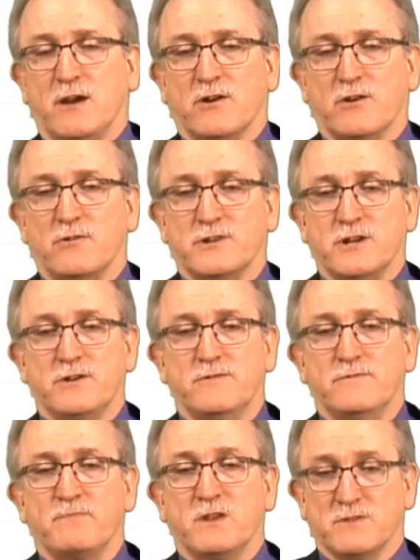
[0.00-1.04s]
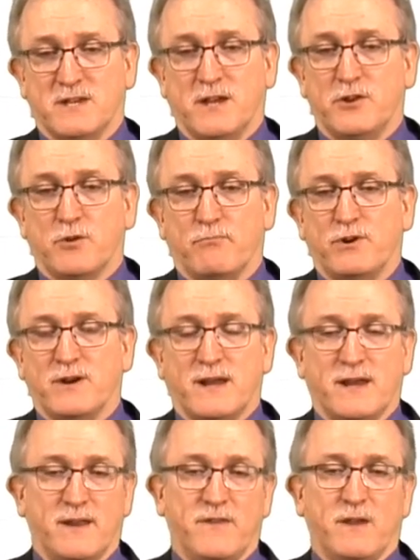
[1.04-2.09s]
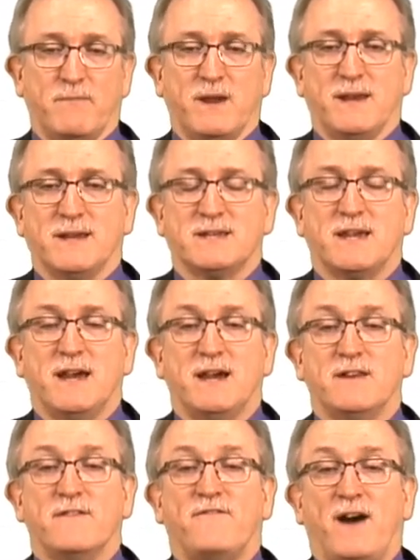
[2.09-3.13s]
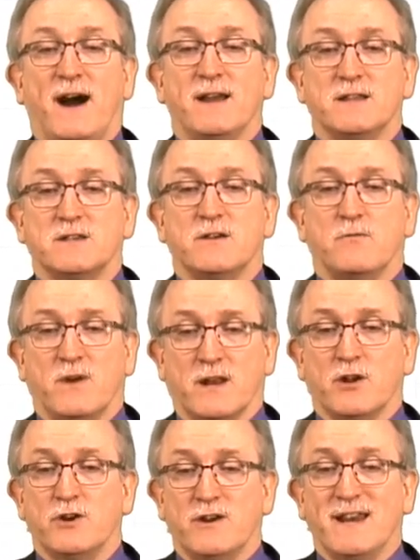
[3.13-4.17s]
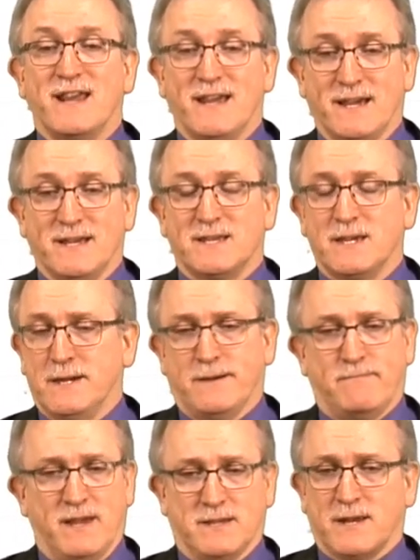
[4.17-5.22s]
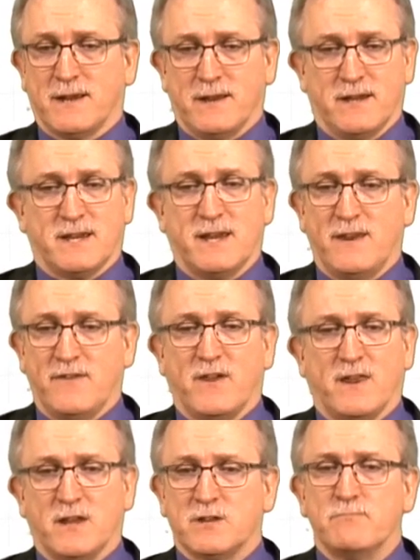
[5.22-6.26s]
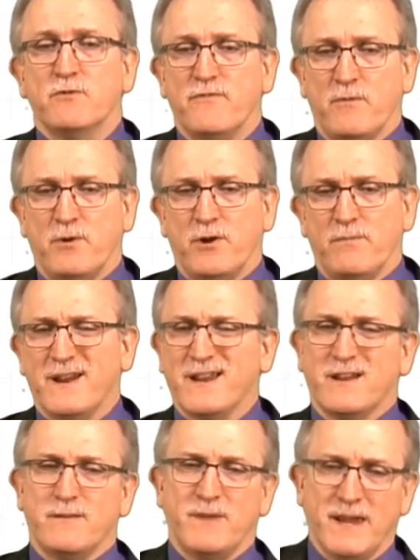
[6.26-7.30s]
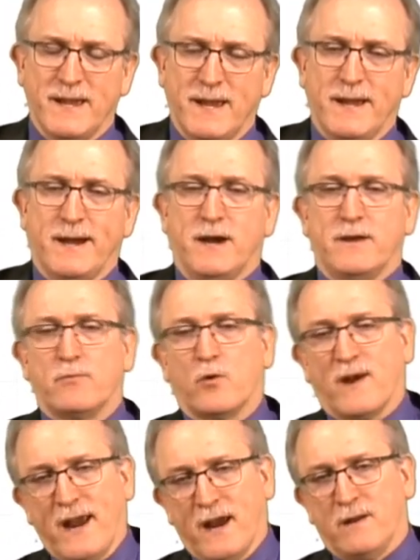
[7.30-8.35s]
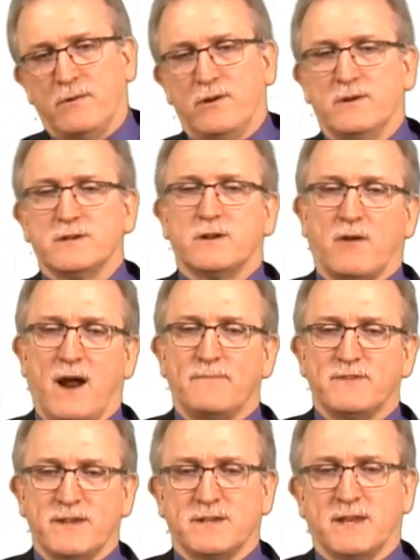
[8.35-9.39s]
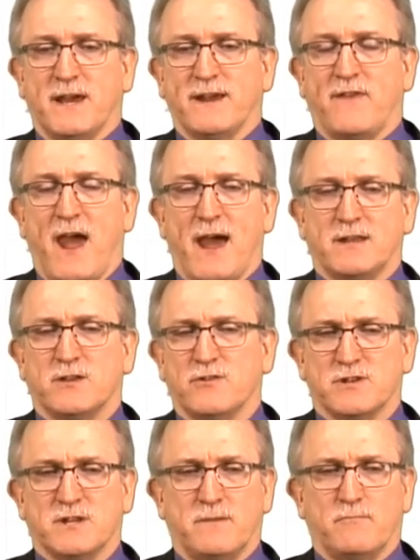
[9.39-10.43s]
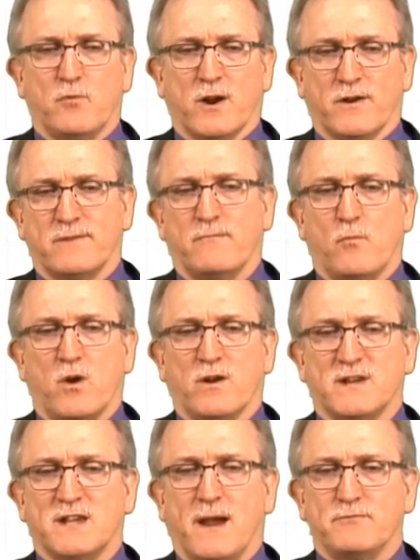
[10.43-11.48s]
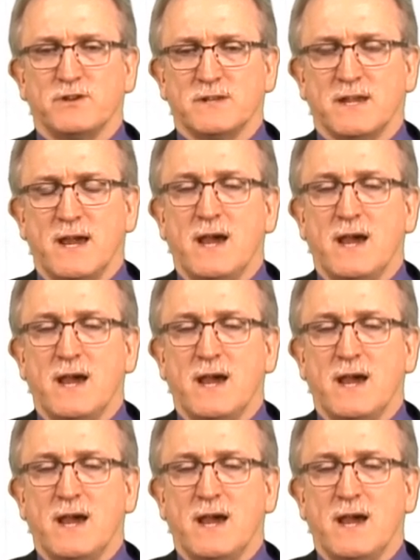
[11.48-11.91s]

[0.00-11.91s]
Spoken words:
Article 2, you'll see in your book and in the appendix, defines what a good is. Basically, it's anything that's movable, but it could be unborn animals, crops, things like that. So there's some weird exceptions.